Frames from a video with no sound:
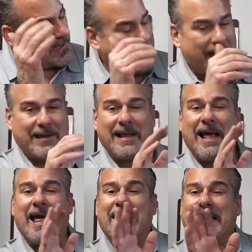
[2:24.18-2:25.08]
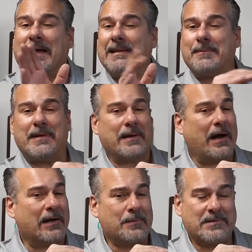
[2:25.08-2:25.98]
they made. Now, to be
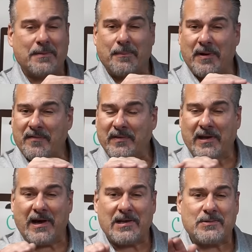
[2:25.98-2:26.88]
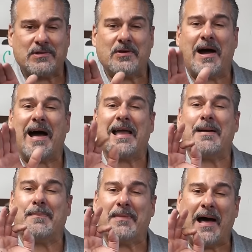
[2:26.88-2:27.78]
100% perfectly honest with you, I
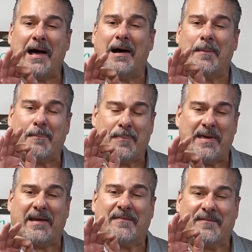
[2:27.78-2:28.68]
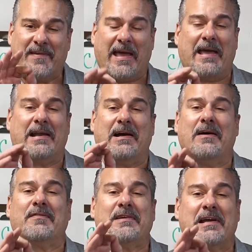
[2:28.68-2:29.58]
am not a big fan
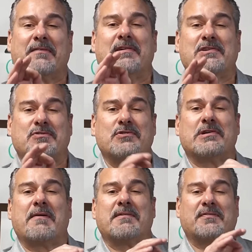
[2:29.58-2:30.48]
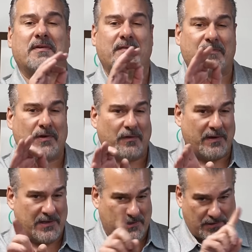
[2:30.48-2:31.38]
of GearWrench screwdrivers for a few
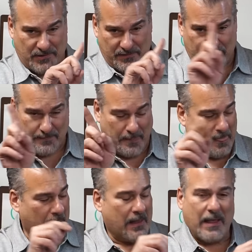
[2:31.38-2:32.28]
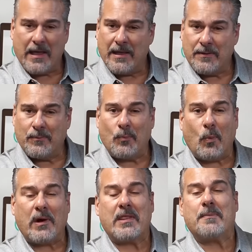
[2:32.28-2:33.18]
reasons. And
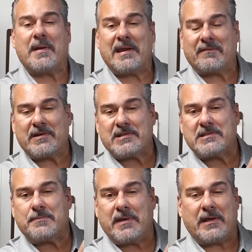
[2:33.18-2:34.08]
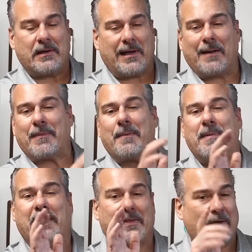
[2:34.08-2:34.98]
one of the many reasons being, I'm not
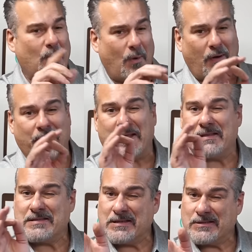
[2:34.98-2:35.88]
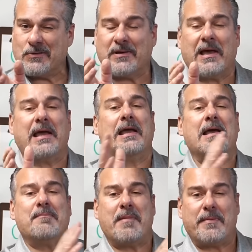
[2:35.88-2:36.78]
big on the quality, it's just okay.
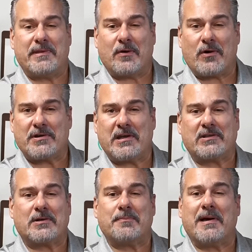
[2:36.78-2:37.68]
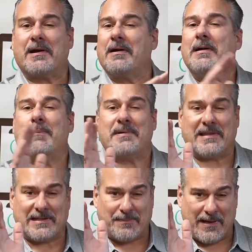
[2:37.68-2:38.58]
Maybe the orange handles are better, but
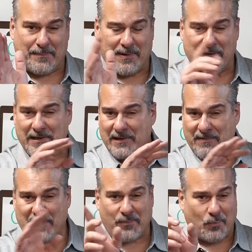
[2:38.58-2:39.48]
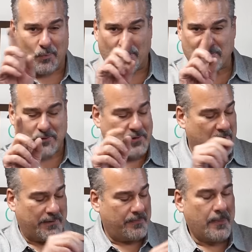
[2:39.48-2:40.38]
that's my opinion. The red weren't so
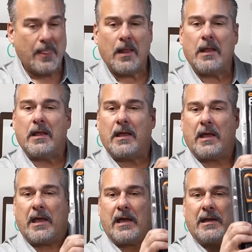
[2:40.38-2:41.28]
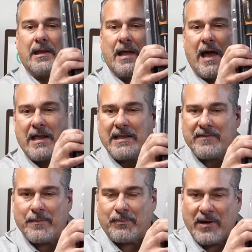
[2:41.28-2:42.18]
good. And I
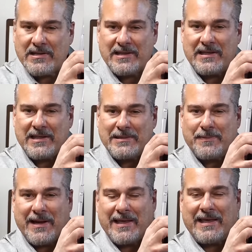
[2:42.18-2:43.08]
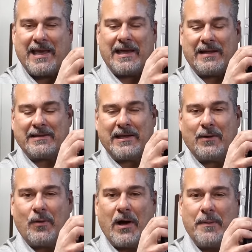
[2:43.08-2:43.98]
give you a price on these, but I can't, I'll tell
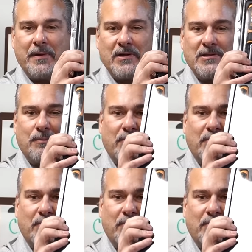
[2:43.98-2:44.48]
you why, because the